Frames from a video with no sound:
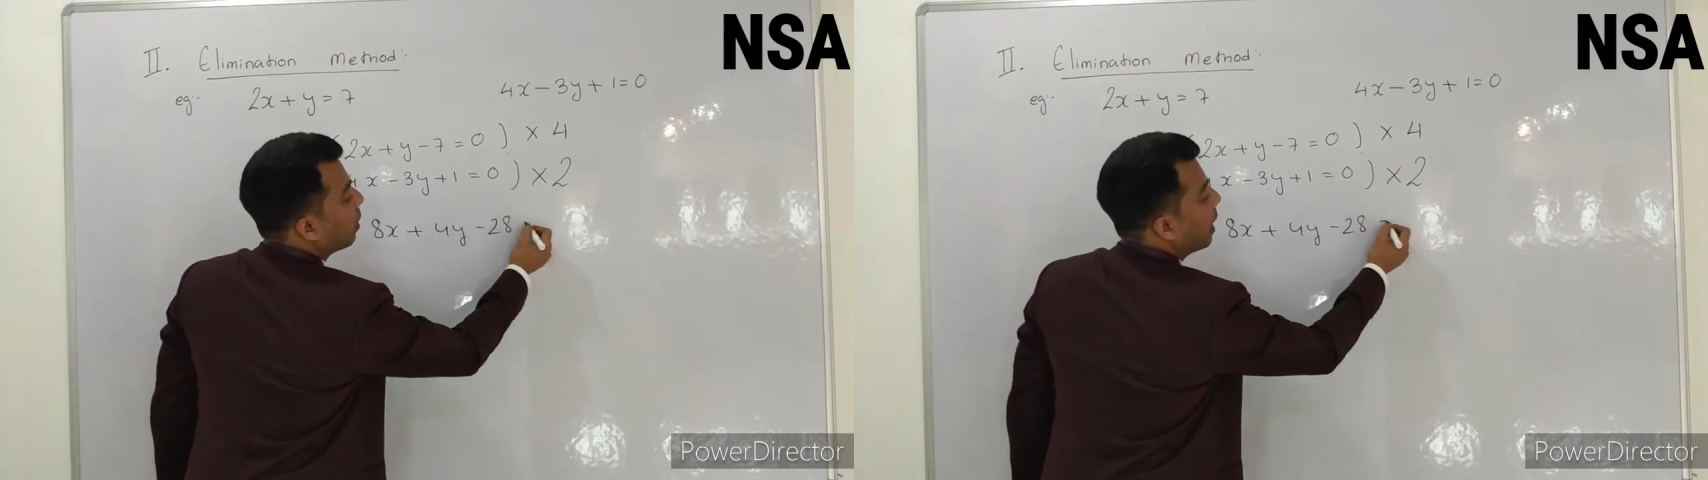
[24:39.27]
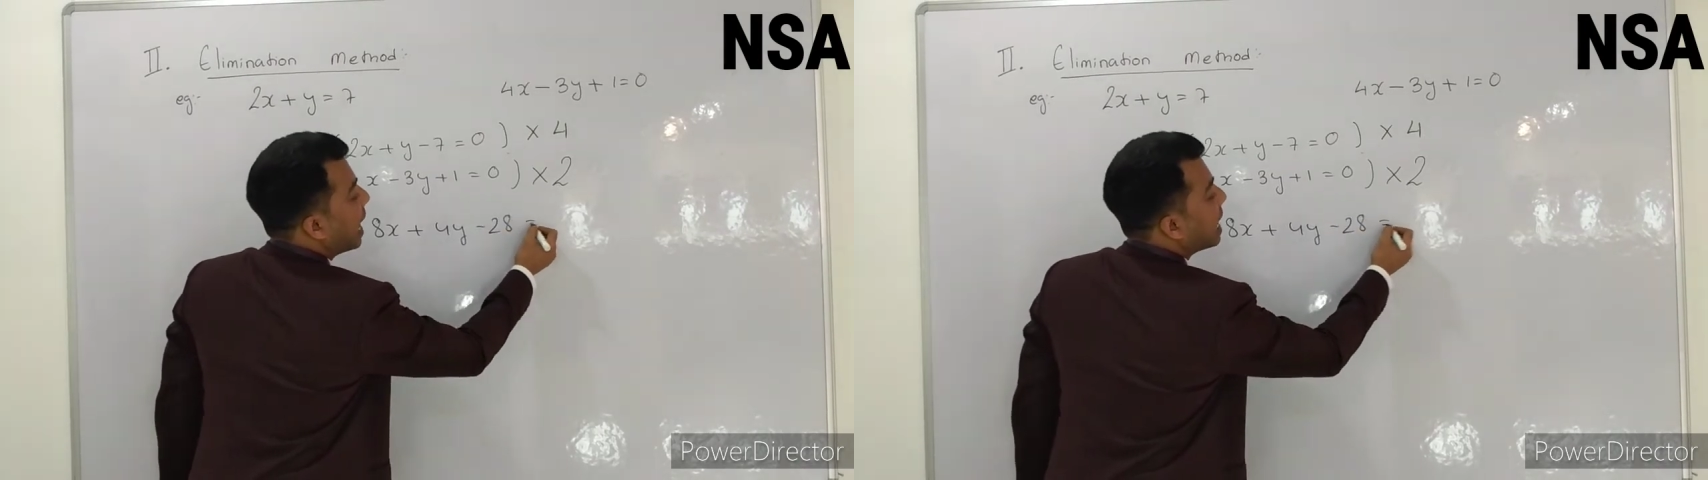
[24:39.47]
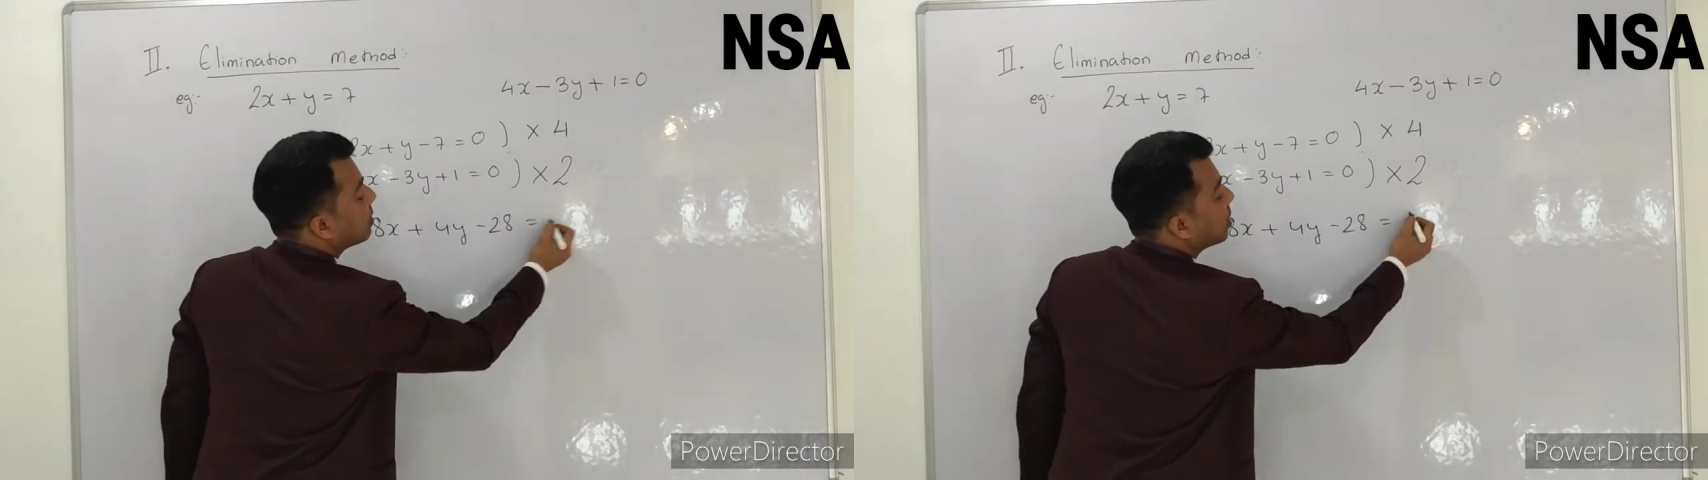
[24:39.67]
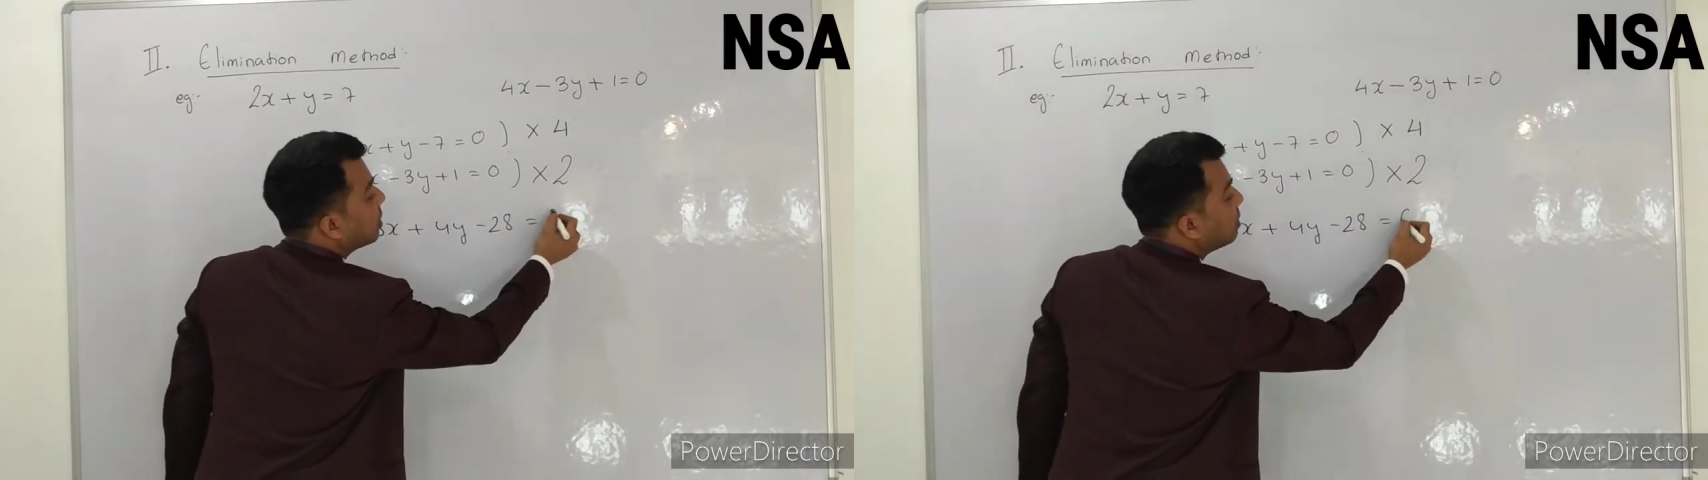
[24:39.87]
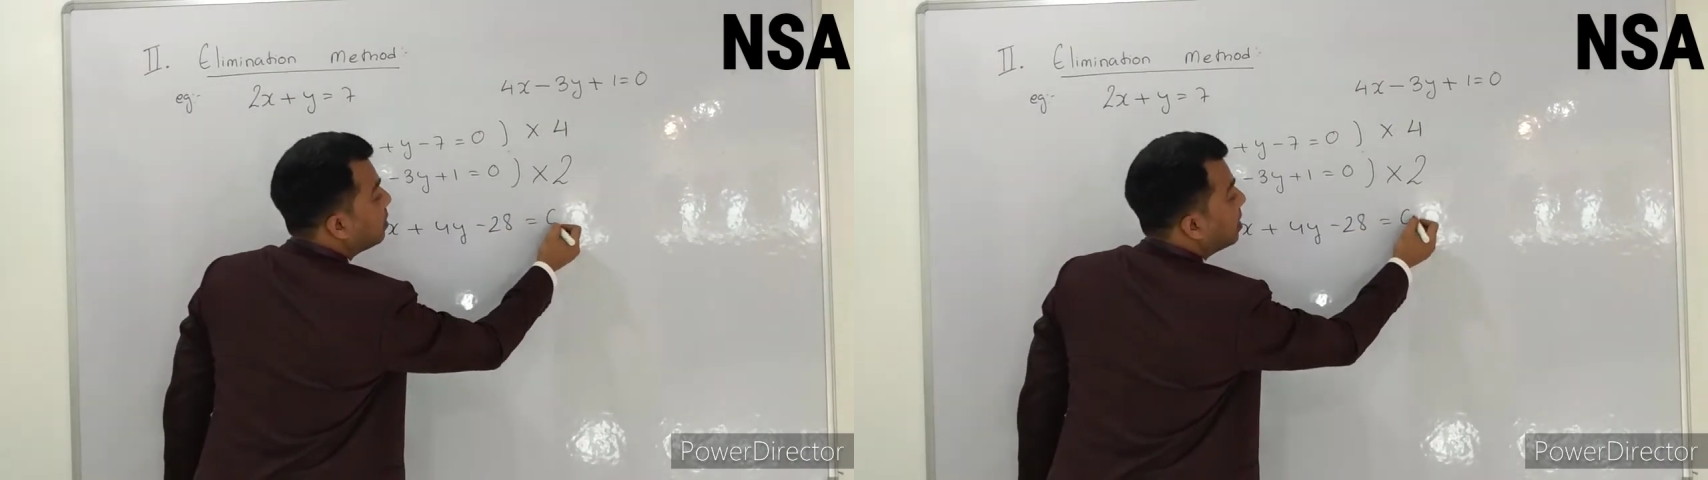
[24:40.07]
as
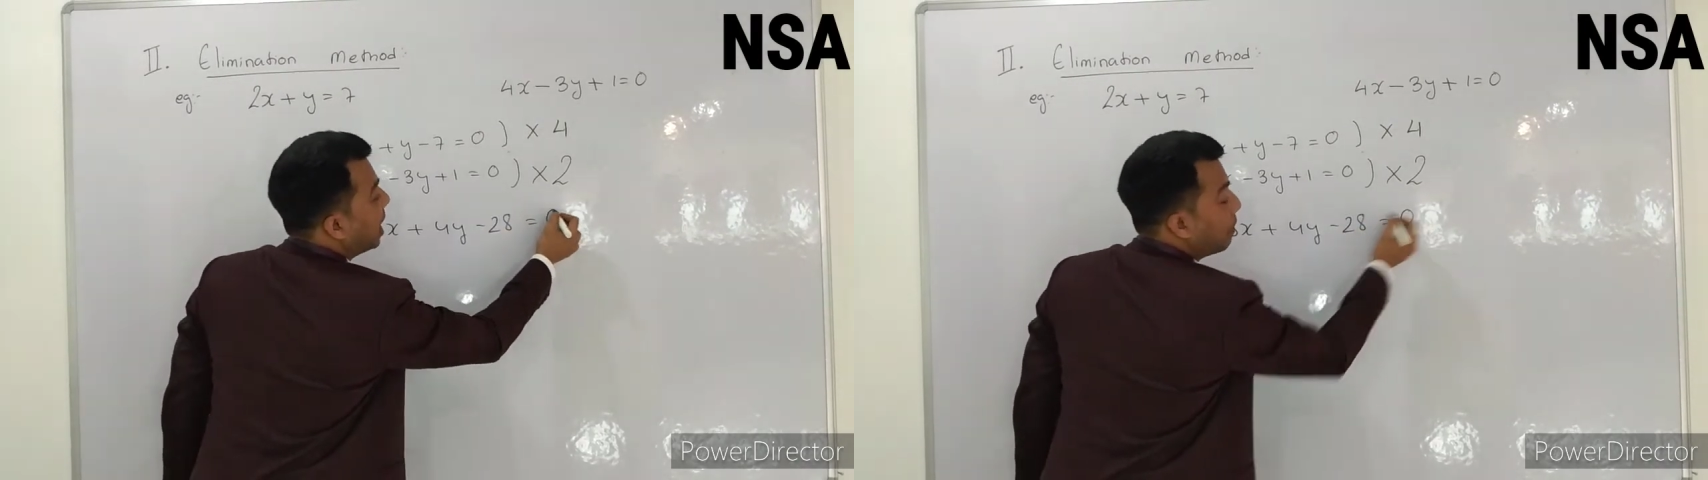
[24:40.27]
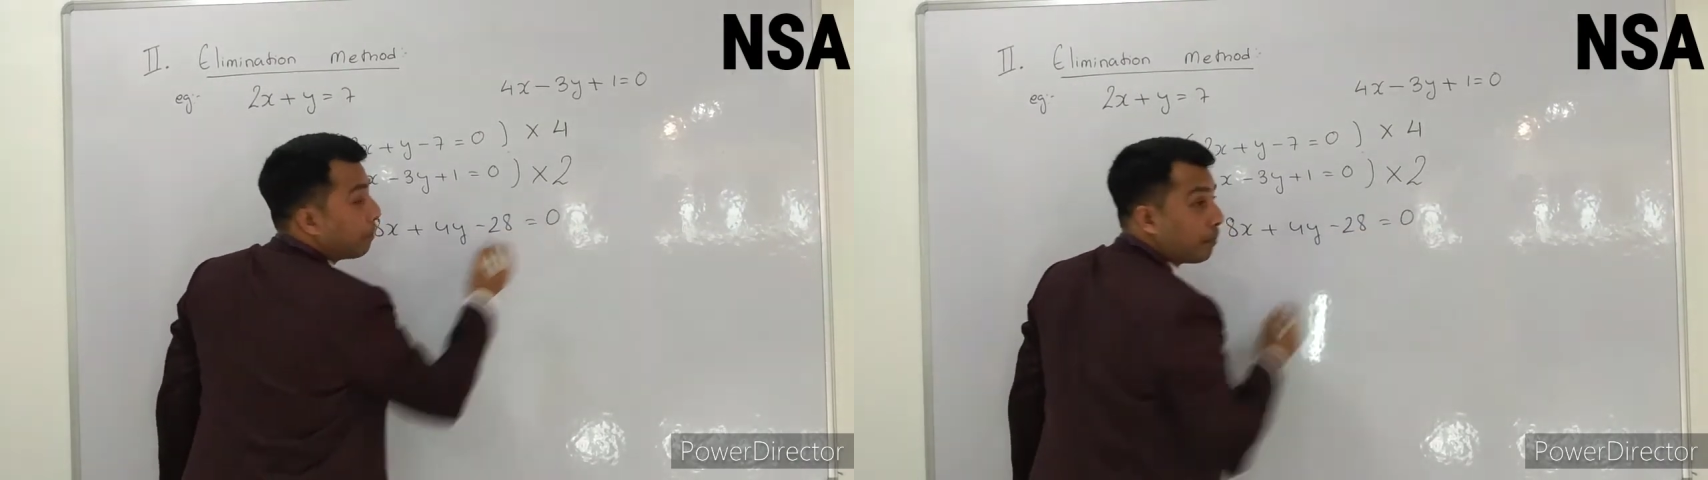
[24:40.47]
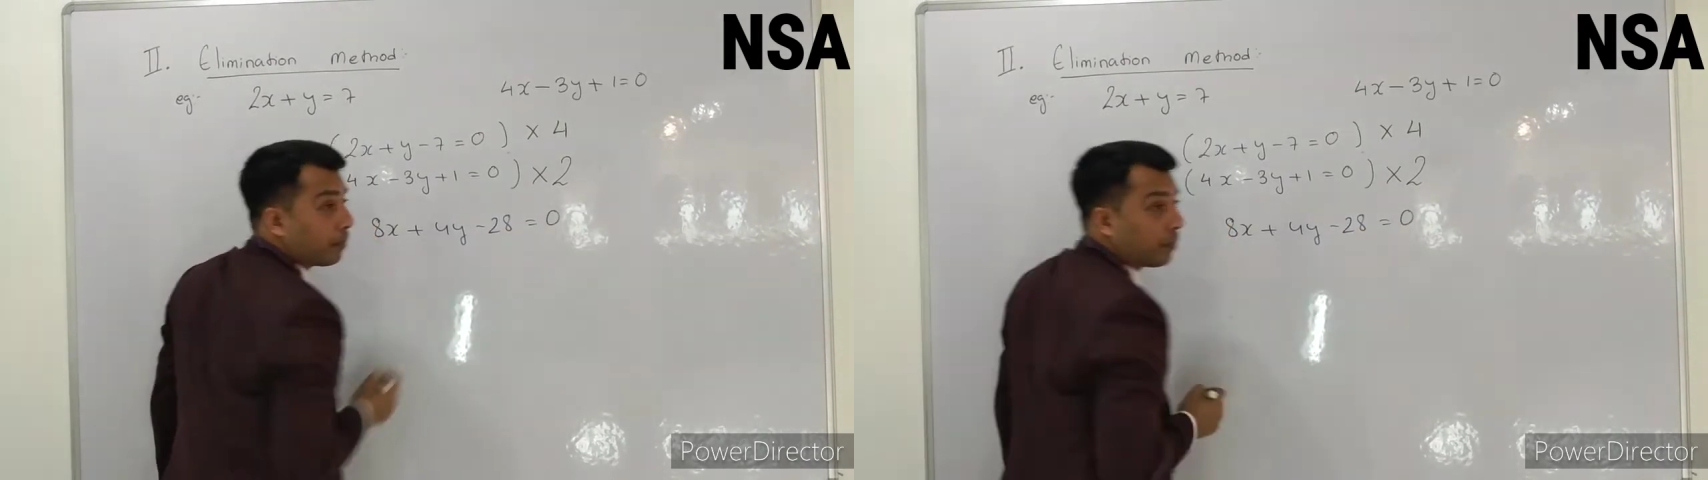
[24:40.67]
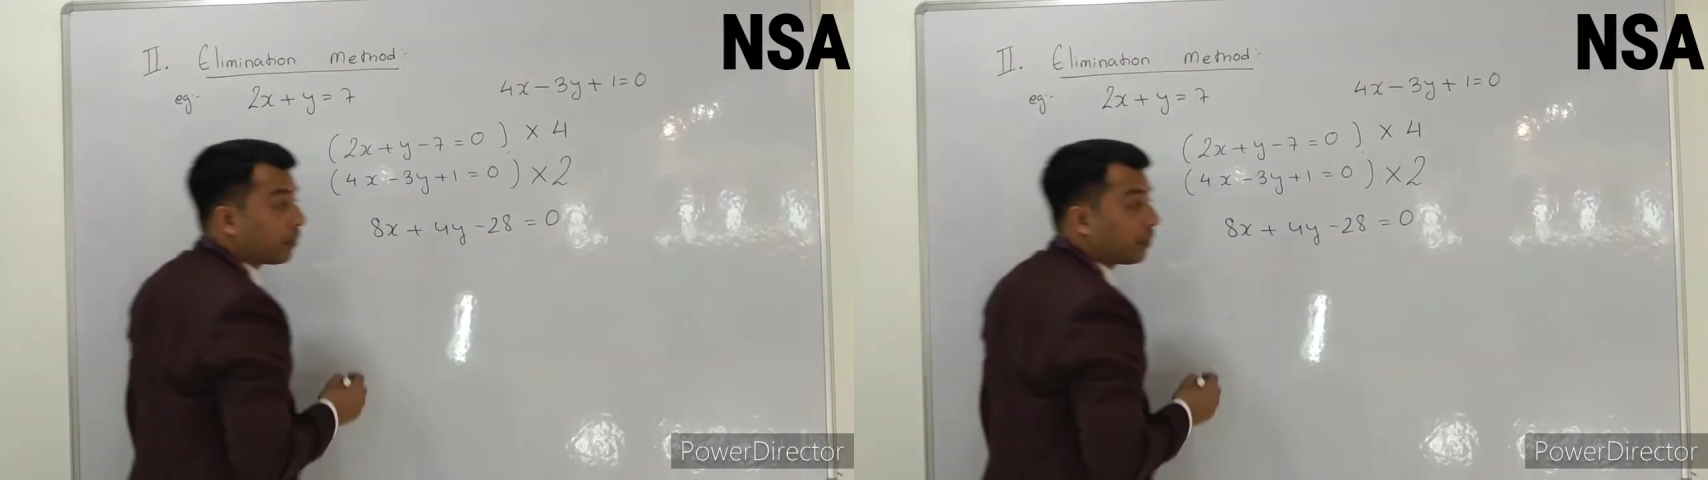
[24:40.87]
same,